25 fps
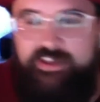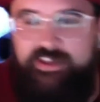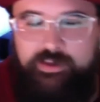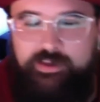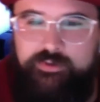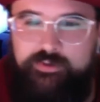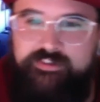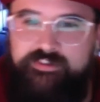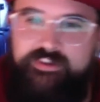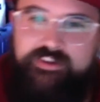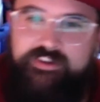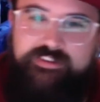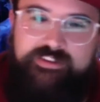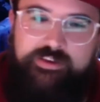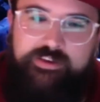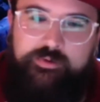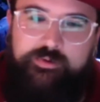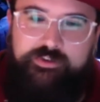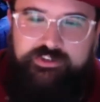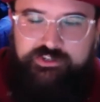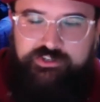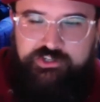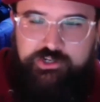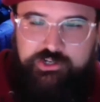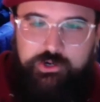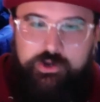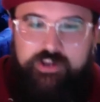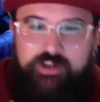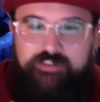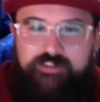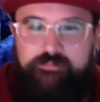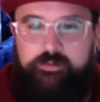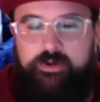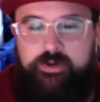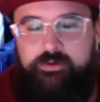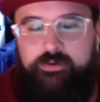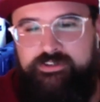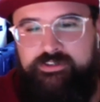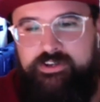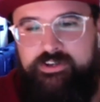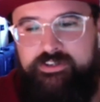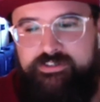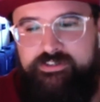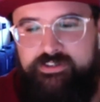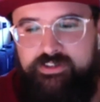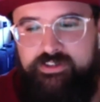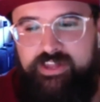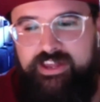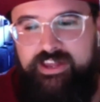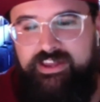It was a choice, but it was
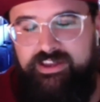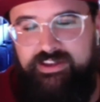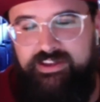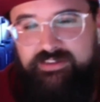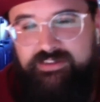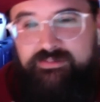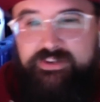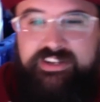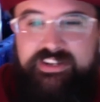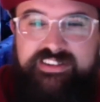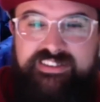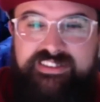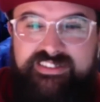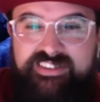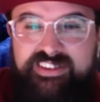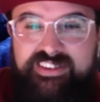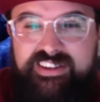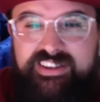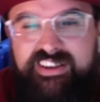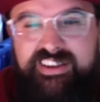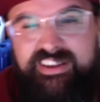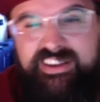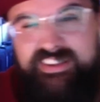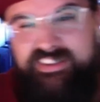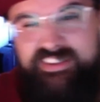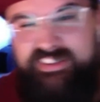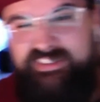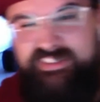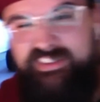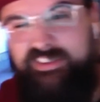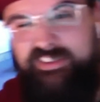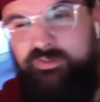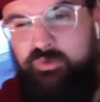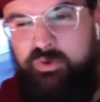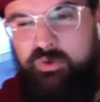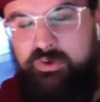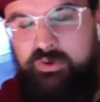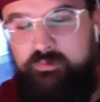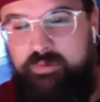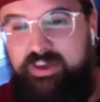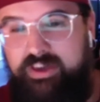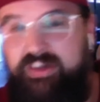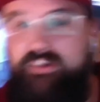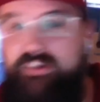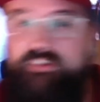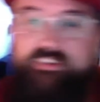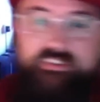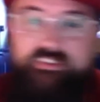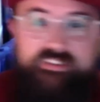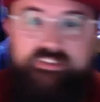also like well, Does this work
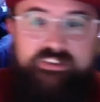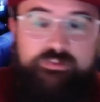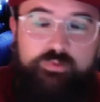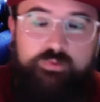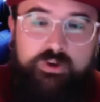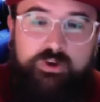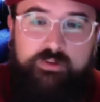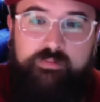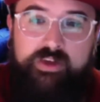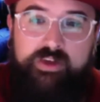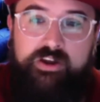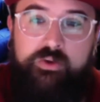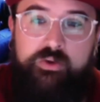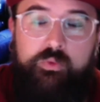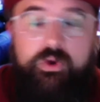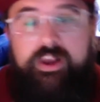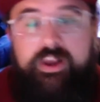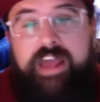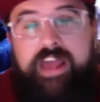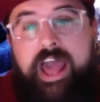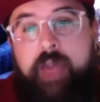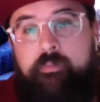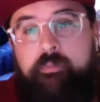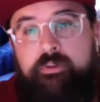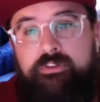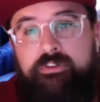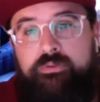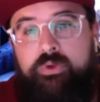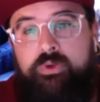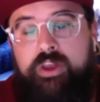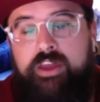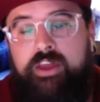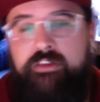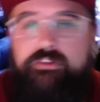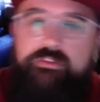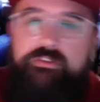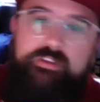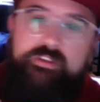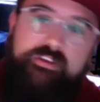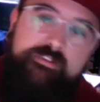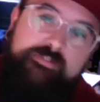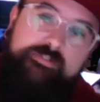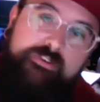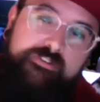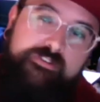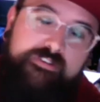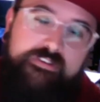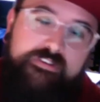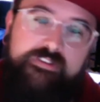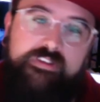better? Does this work better? What happens when I do this
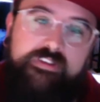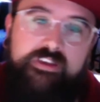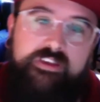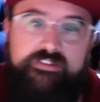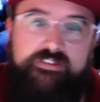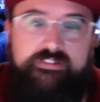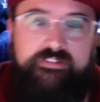versus this?